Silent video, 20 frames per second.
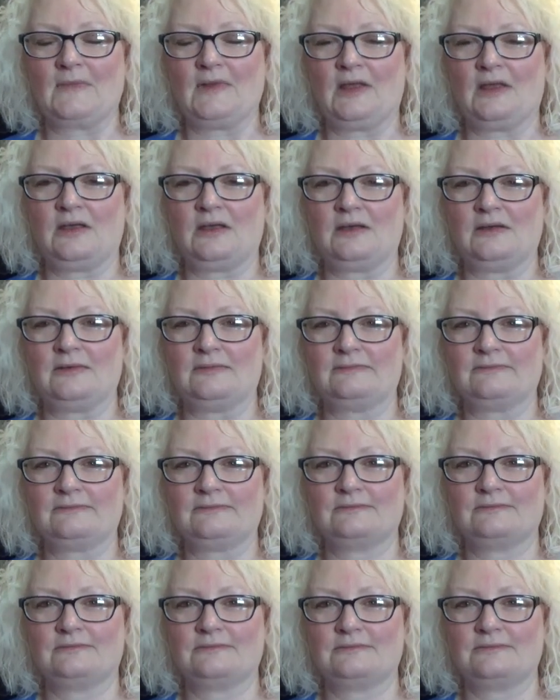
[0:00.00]
Um,
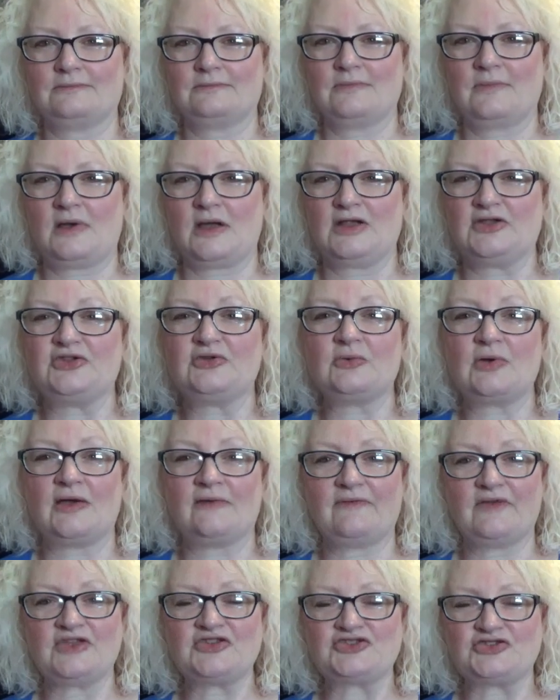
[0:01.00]
I do
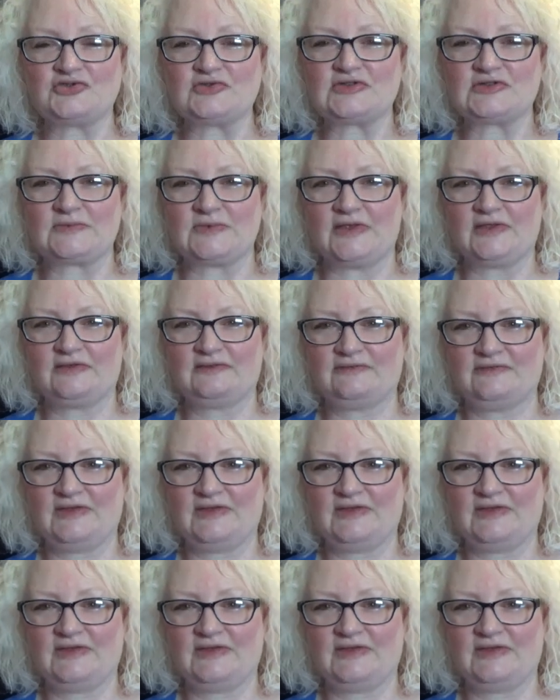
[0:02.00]
have issues with